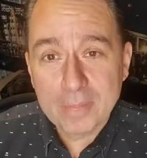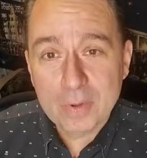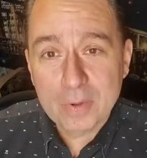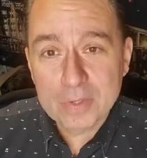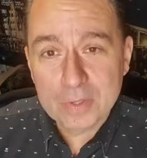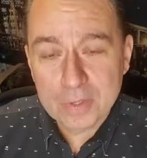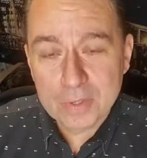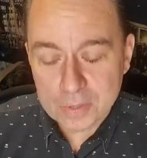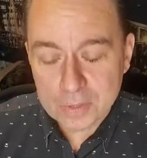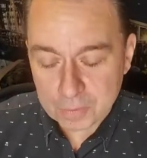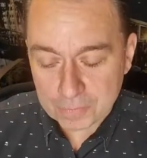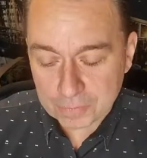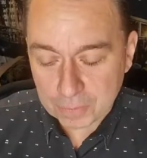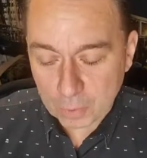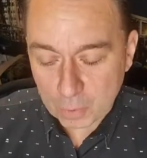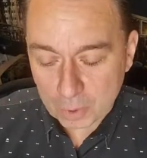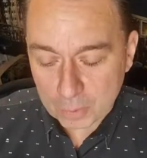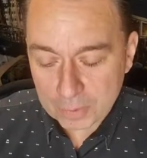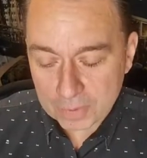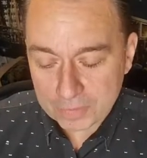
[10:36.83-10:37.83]
Most of those are
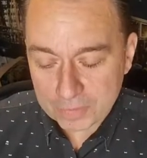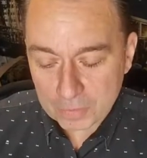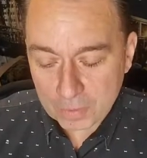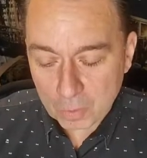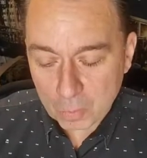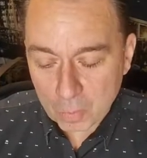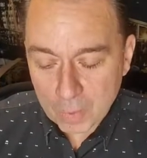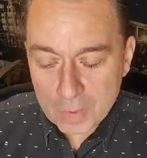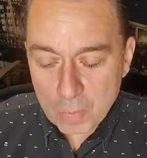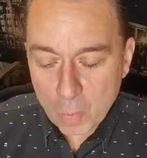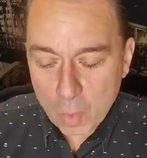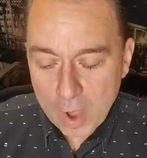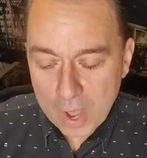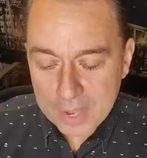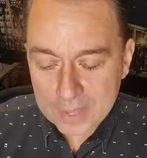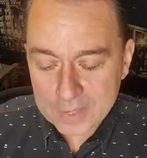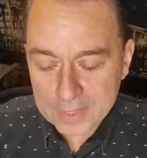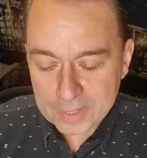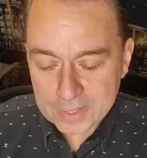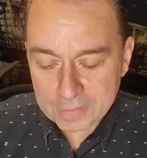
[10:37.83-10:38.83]
floral, but for a red
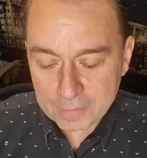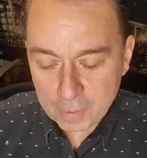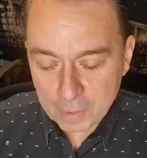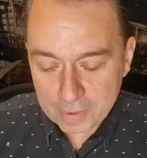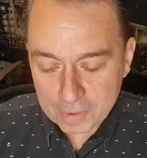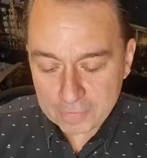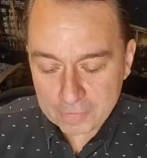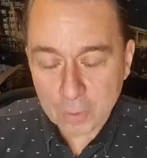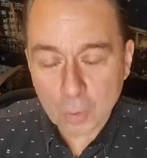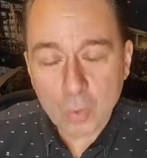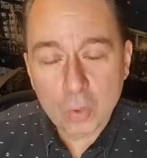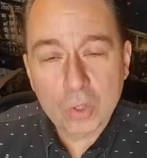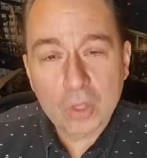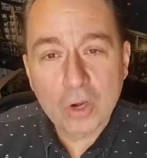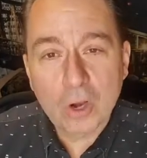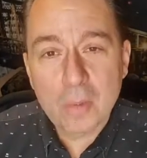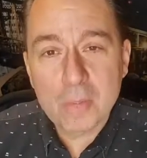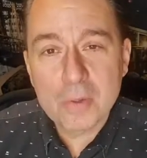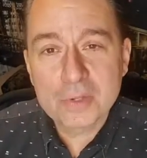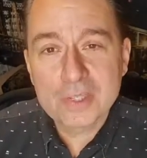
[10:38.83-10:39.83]
wine, this is very floral.
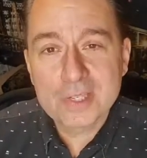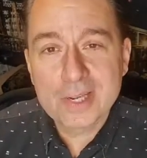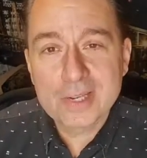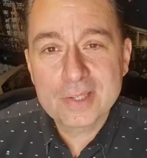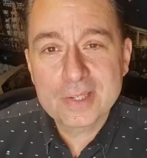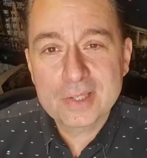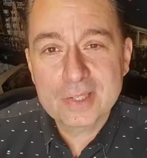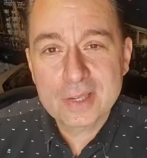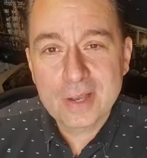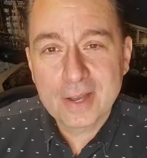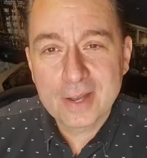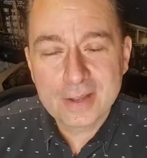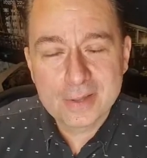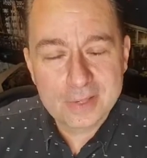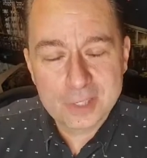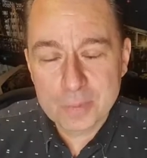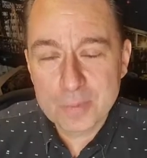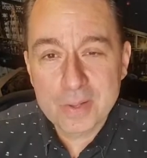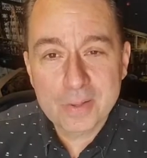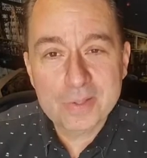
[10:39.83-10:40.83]
It almost
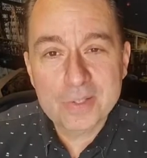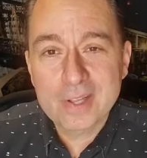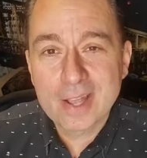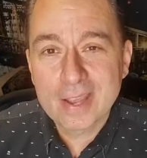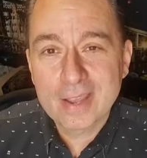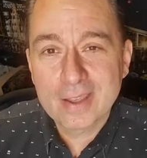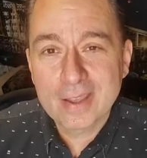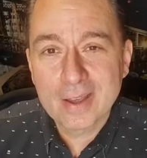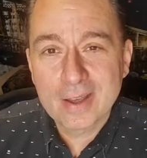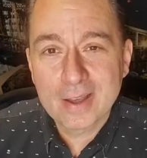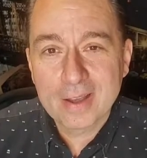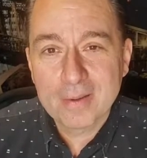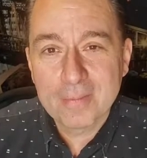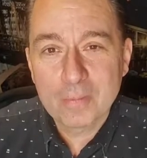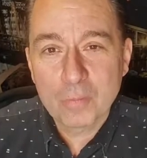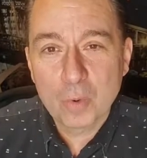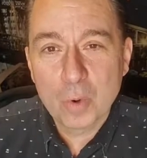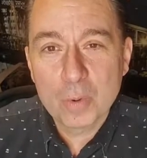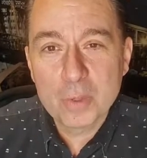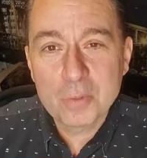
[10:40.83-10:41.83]
smells like
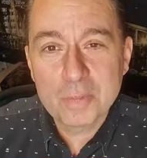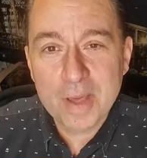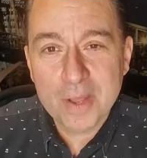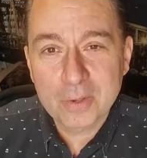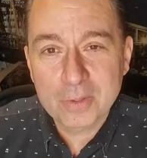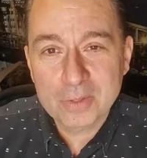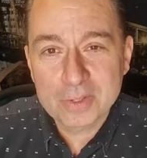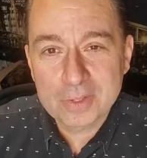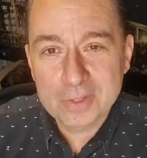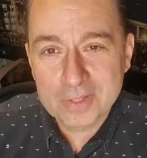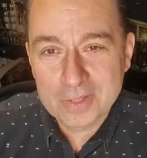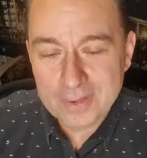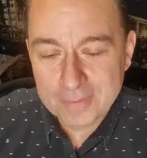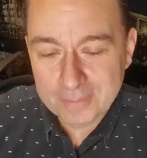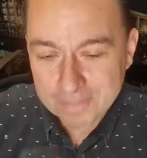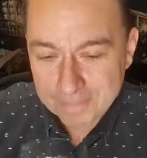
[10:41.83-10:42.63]
rose petals.